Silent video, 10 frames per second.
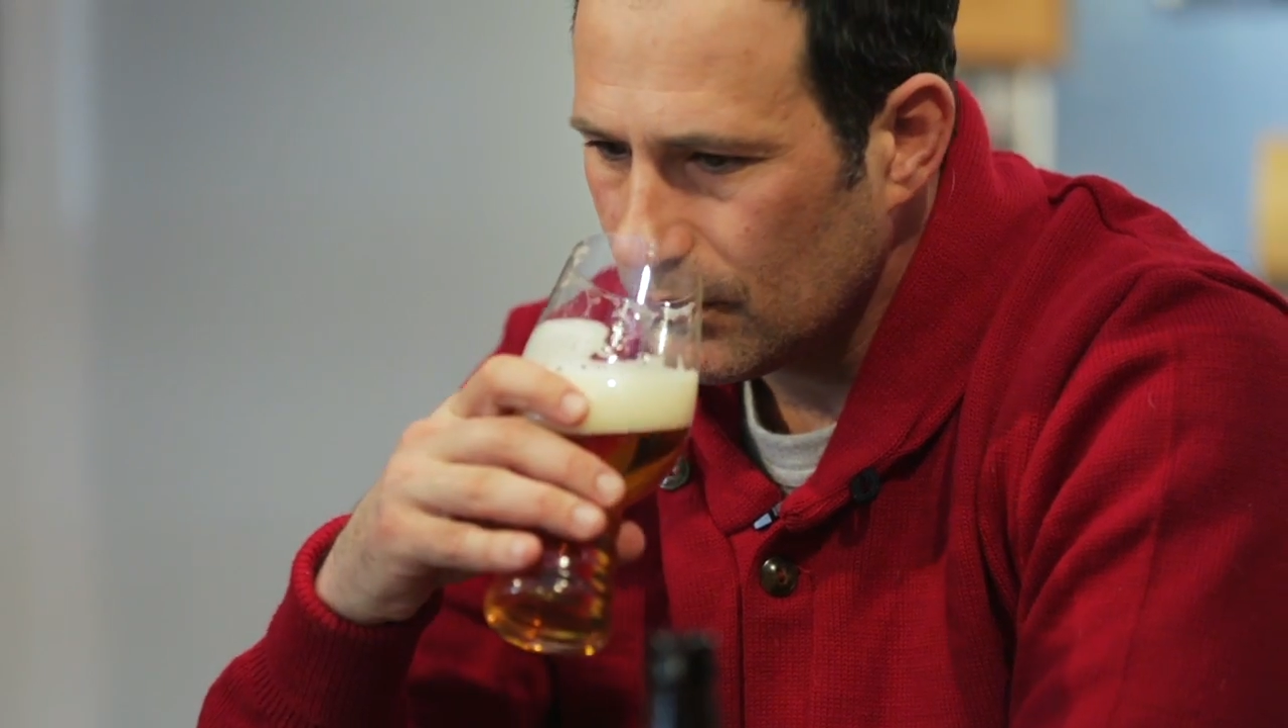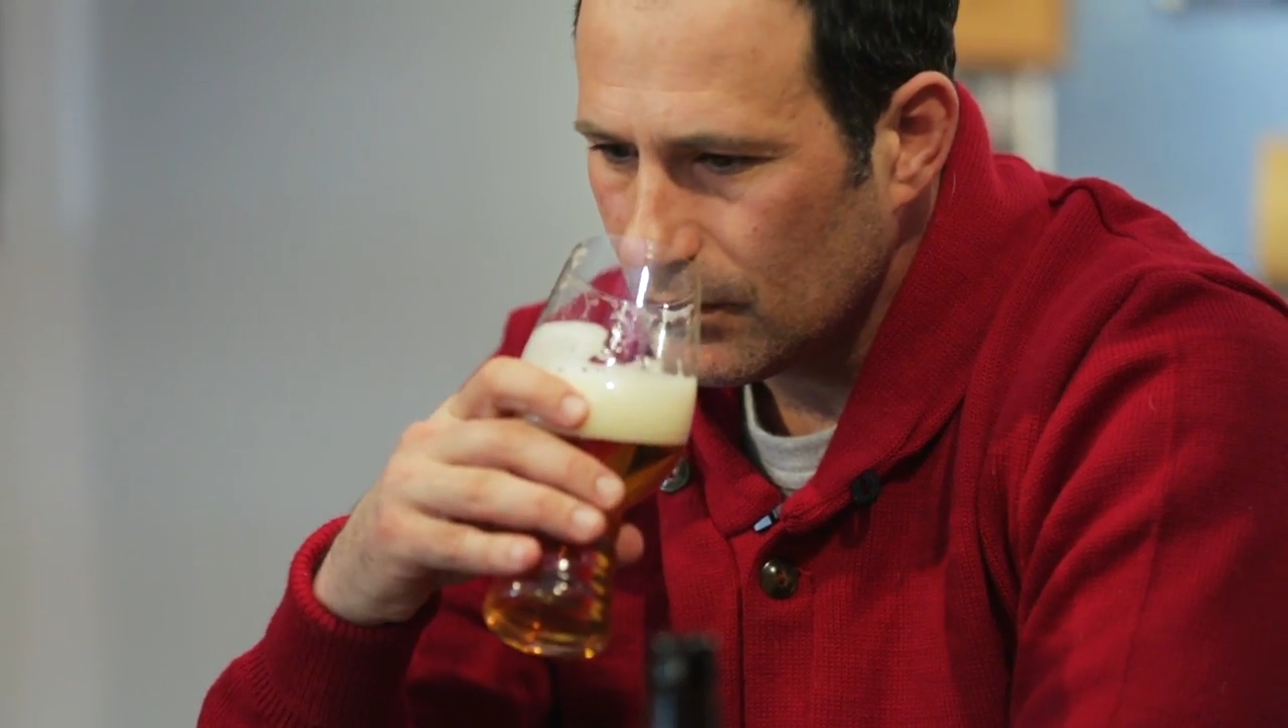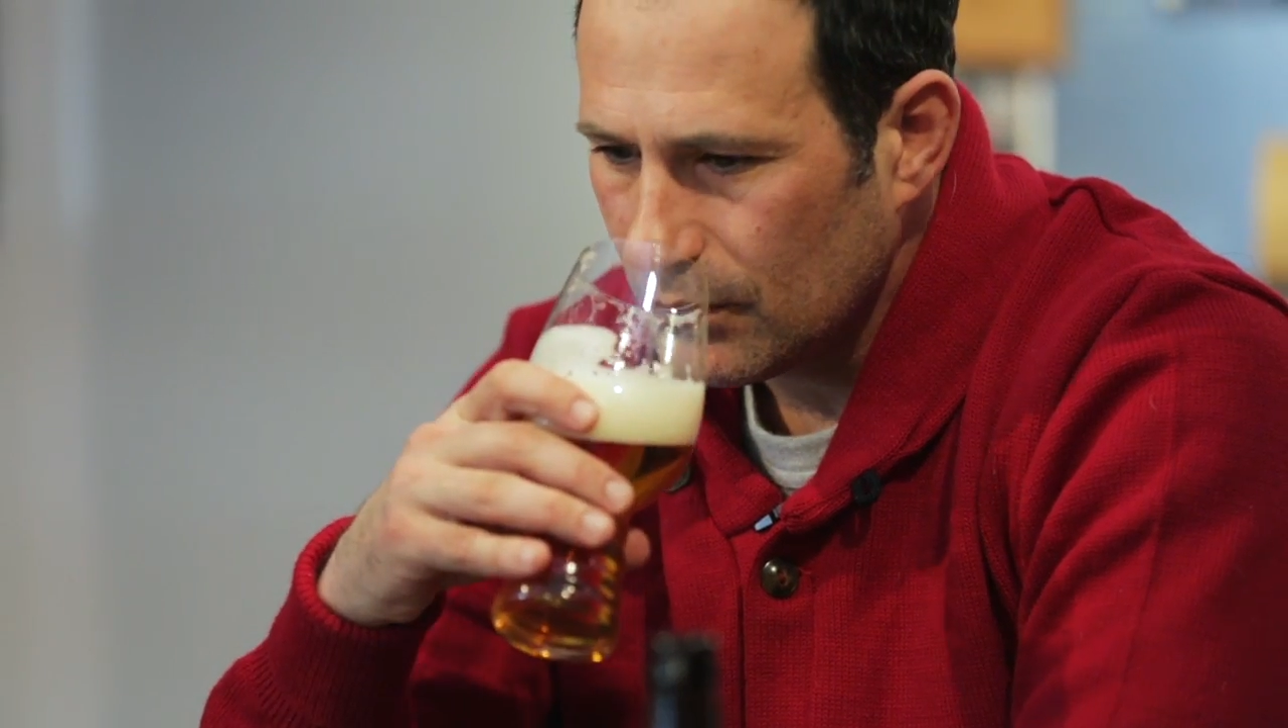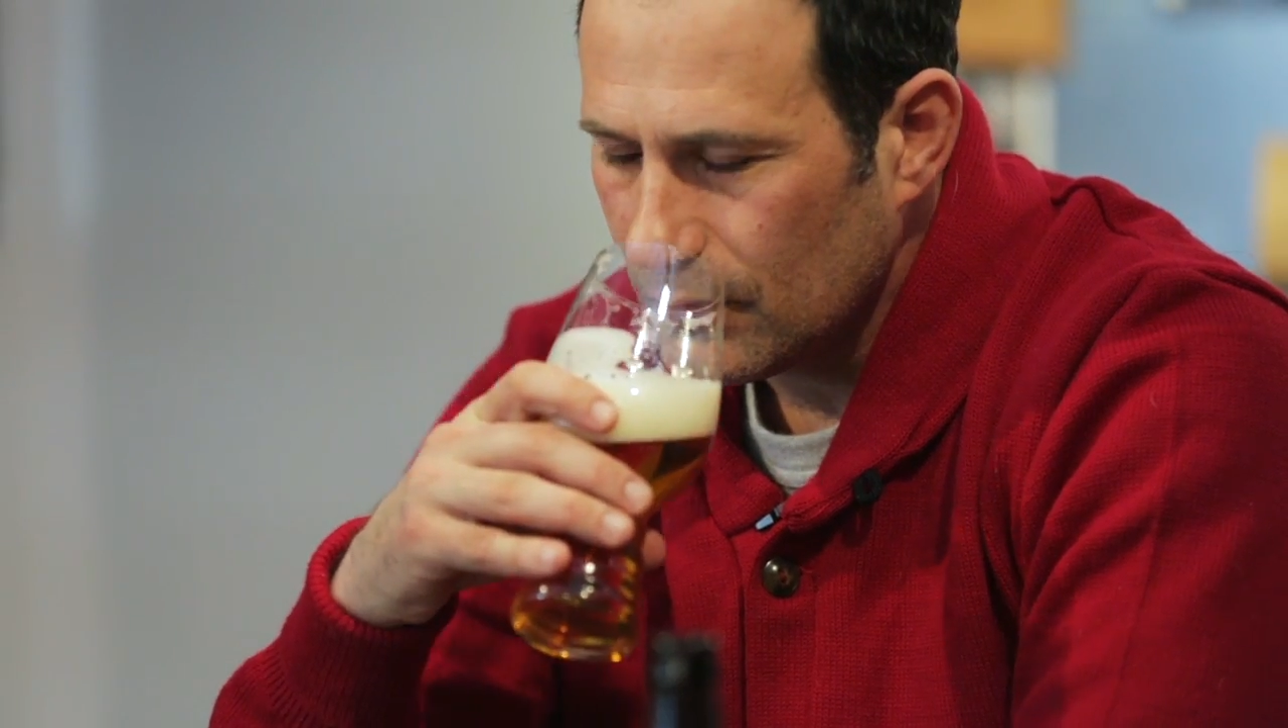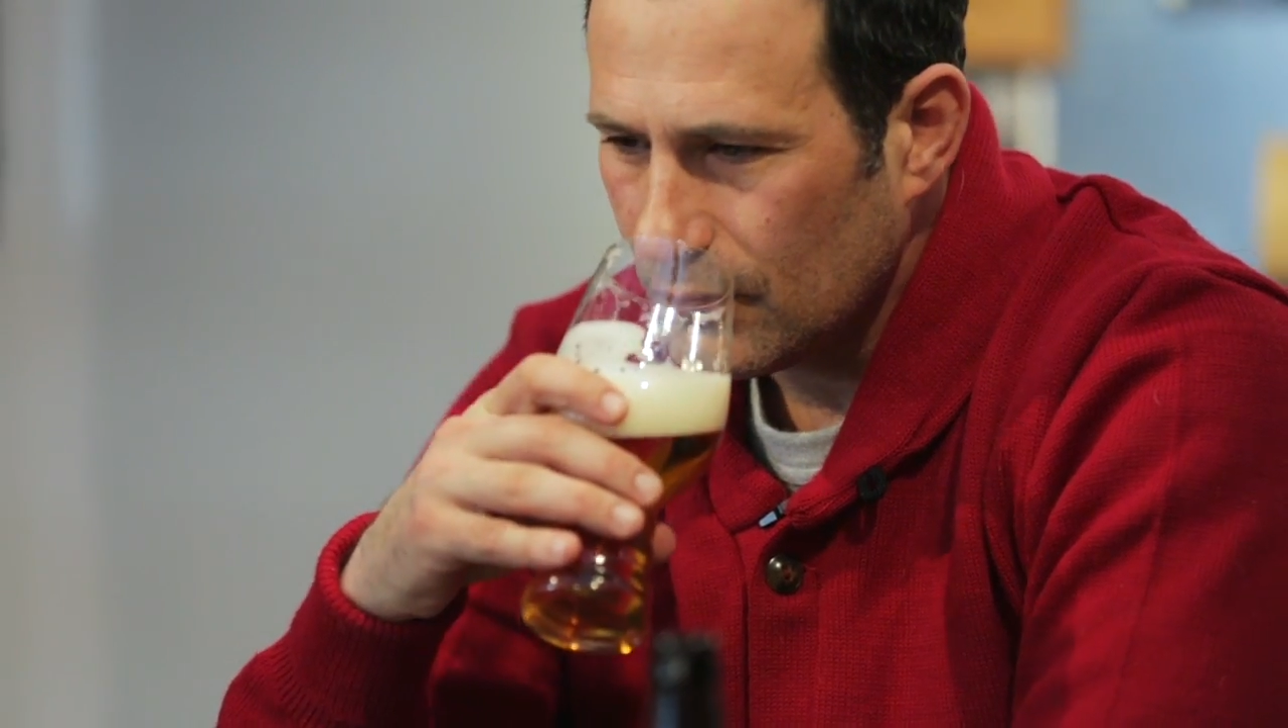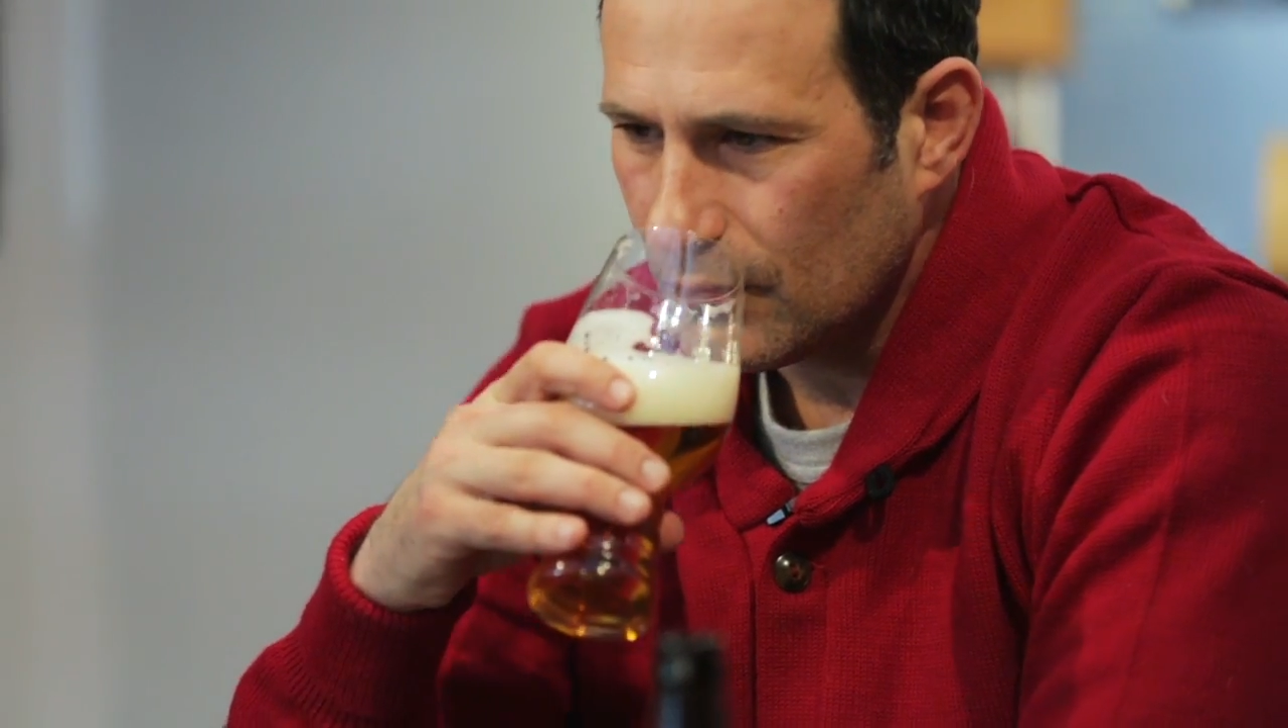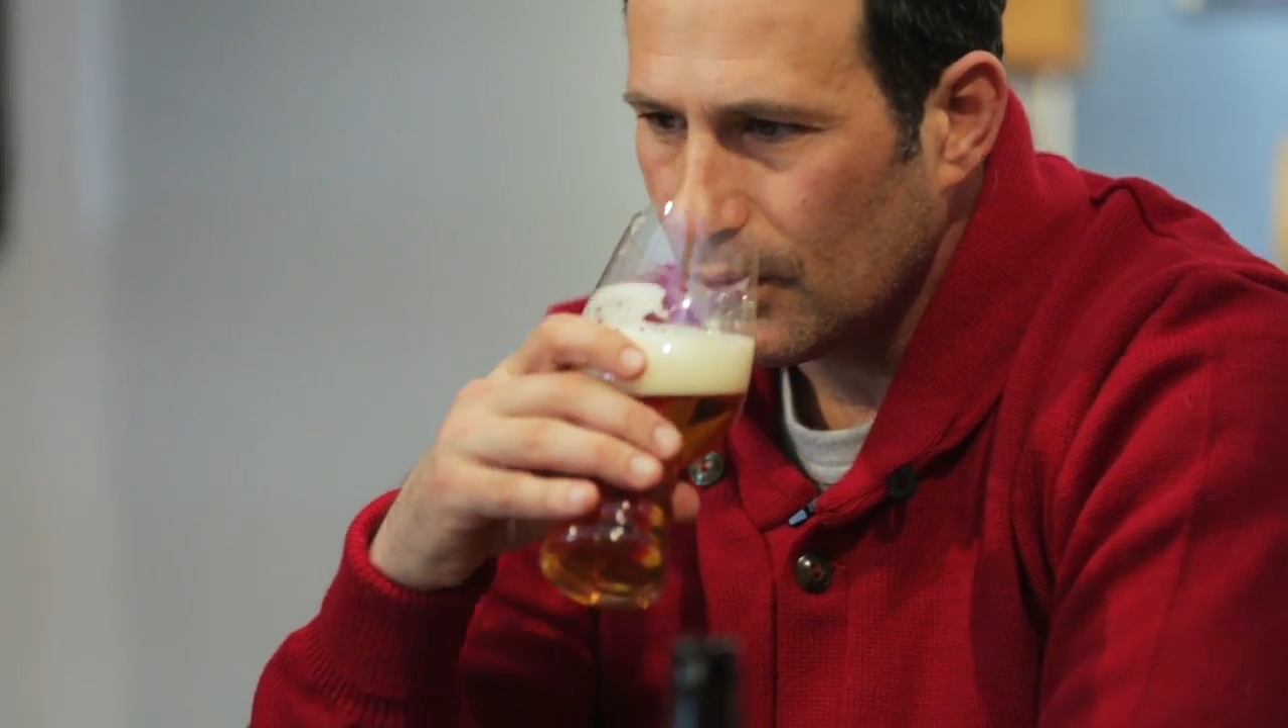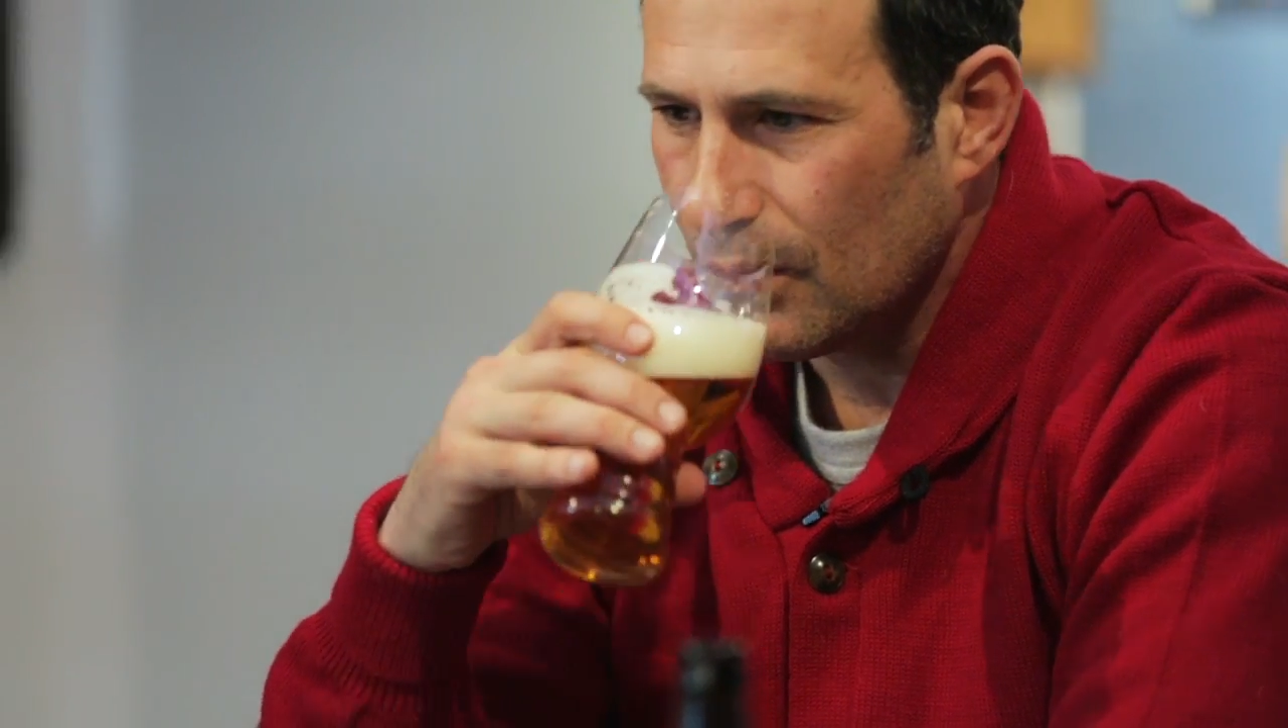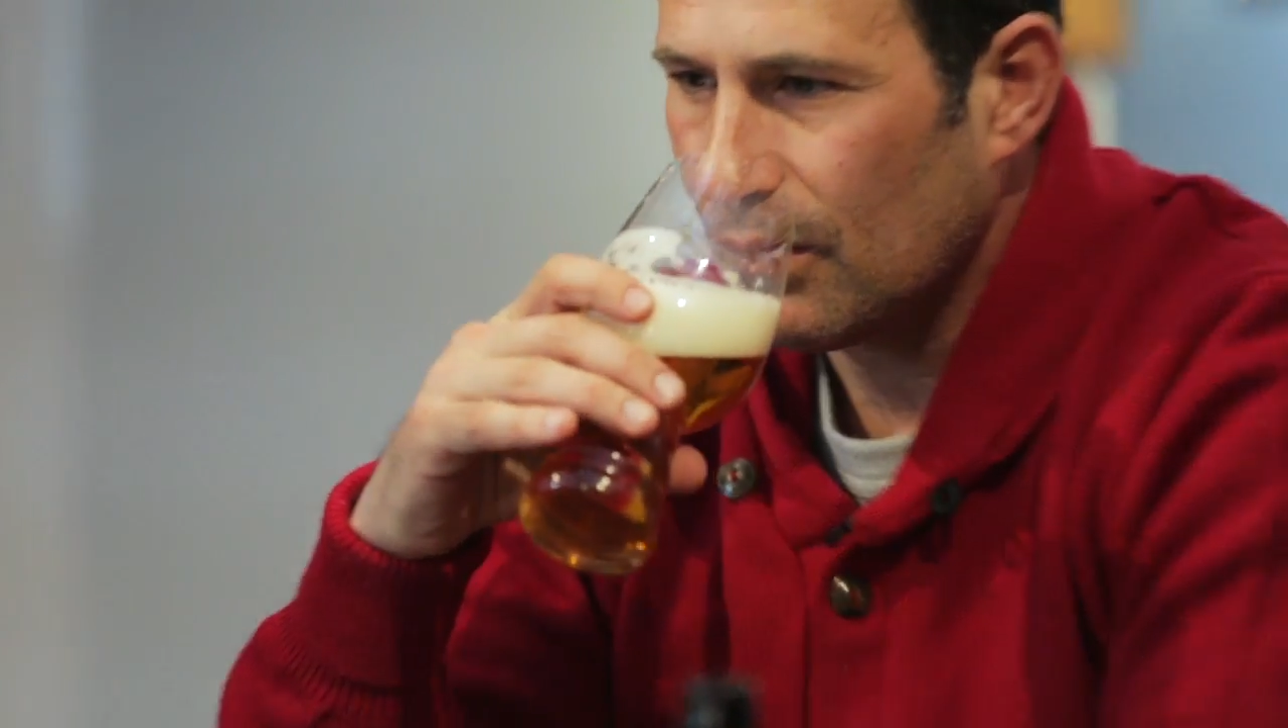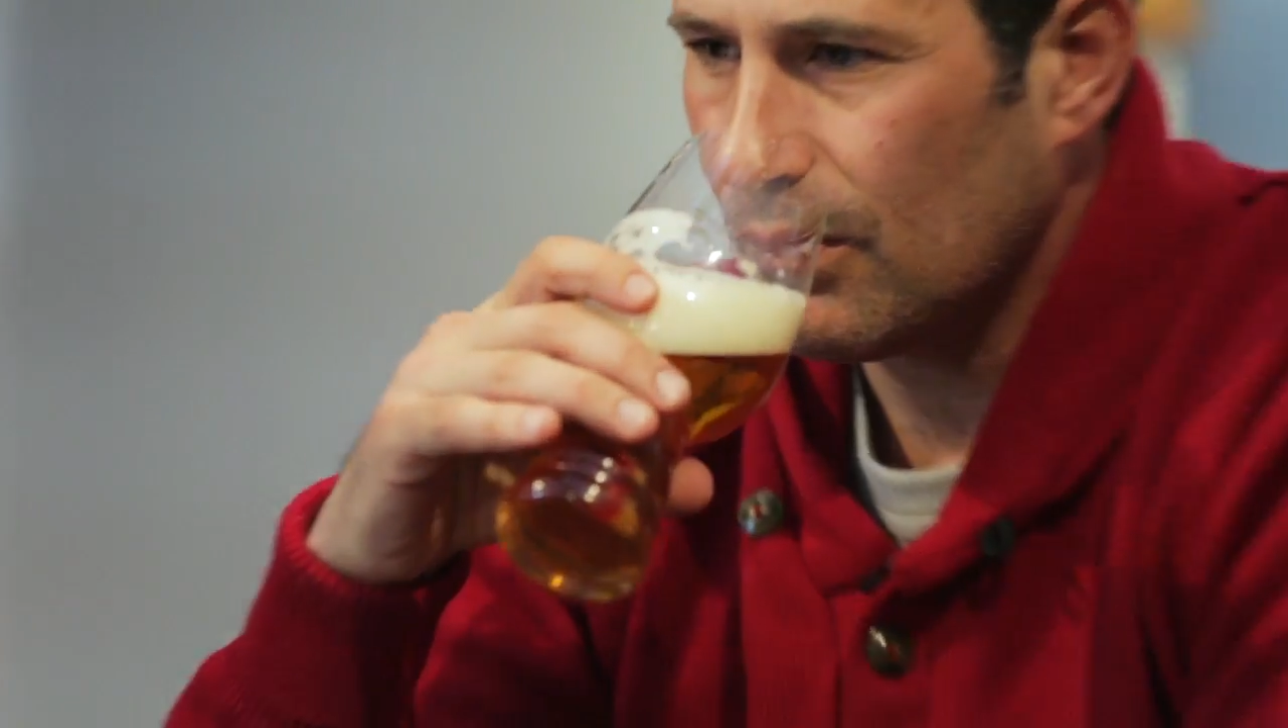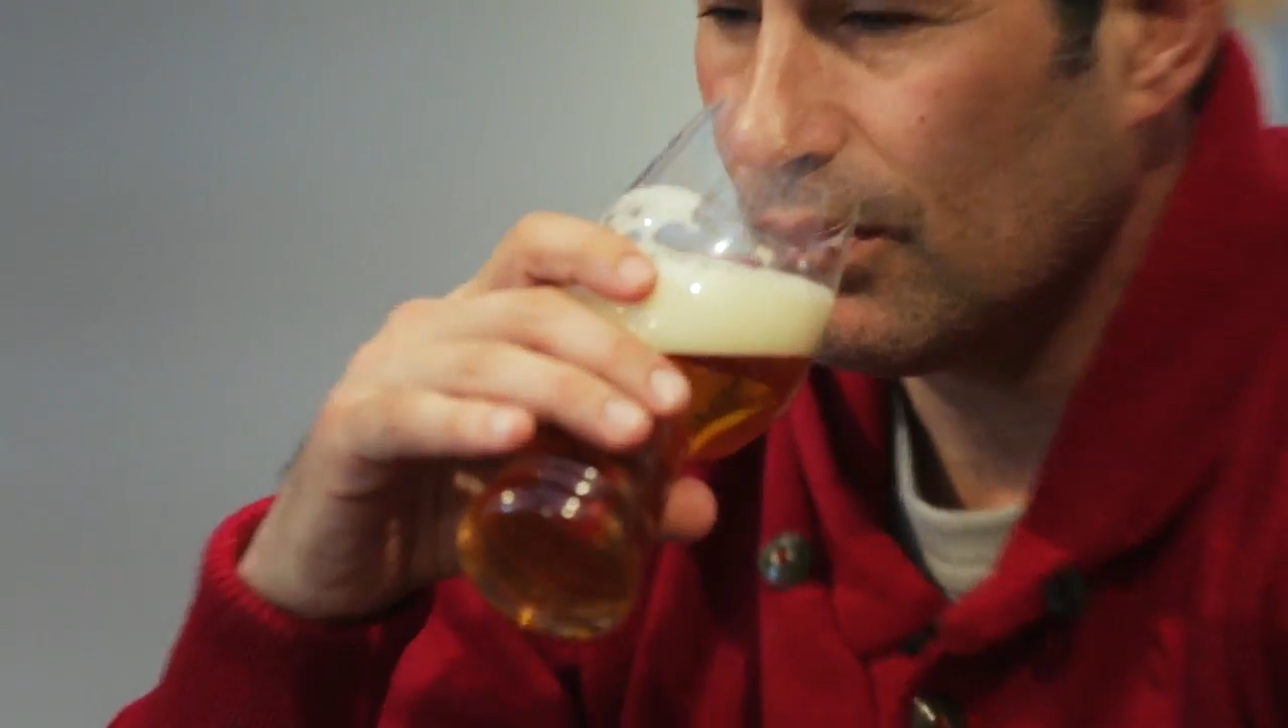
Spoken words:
frankly,